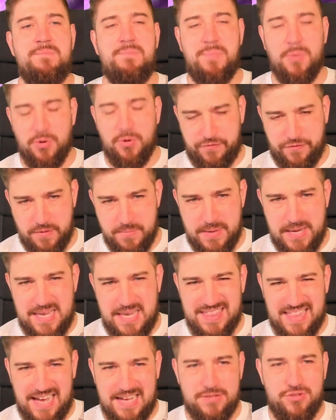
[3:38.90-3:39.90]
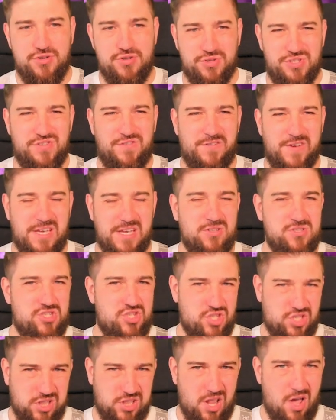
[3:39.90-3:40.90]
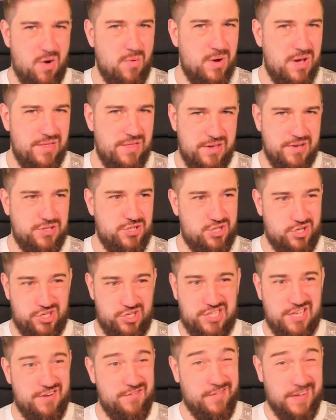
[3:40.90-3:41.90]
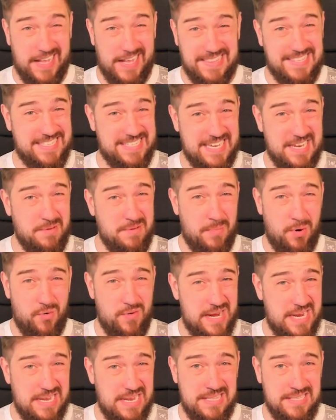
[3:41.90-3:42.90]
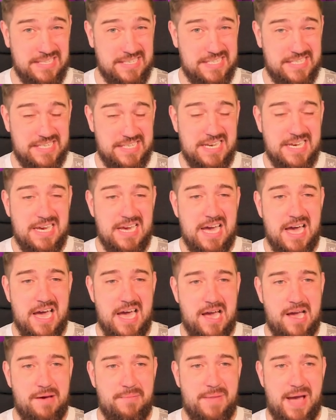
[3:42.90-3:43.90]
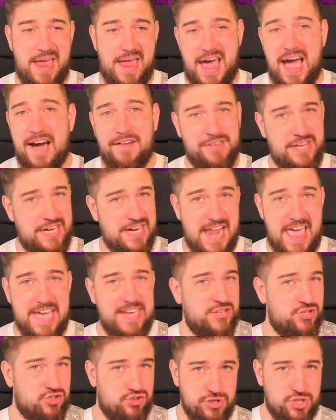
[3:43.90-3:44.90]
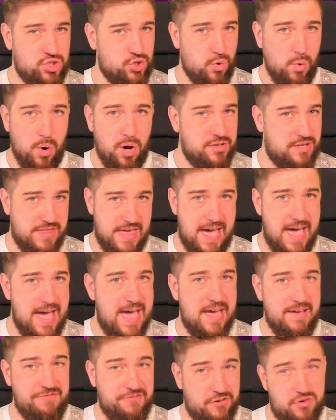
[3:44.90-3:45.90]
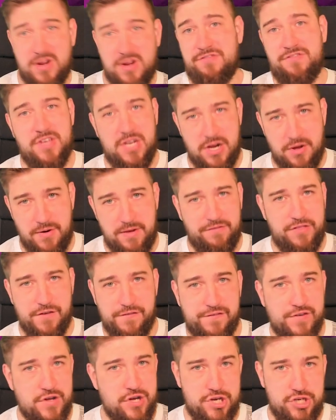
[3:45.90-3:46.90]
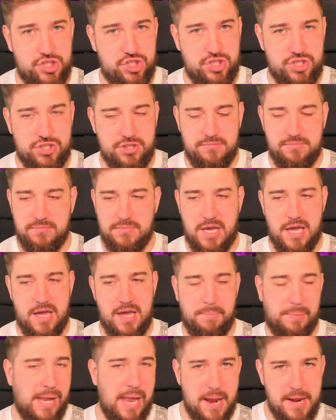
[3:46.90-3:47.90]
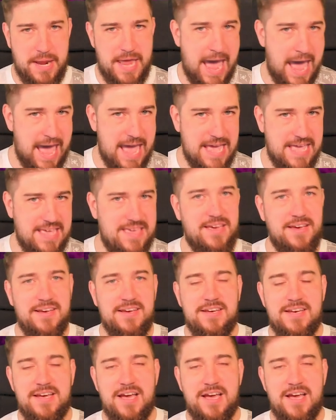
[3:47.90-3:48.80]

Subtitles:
But for me, that does feel slower than just advancing Marines and having an extra squad there for if the first plan A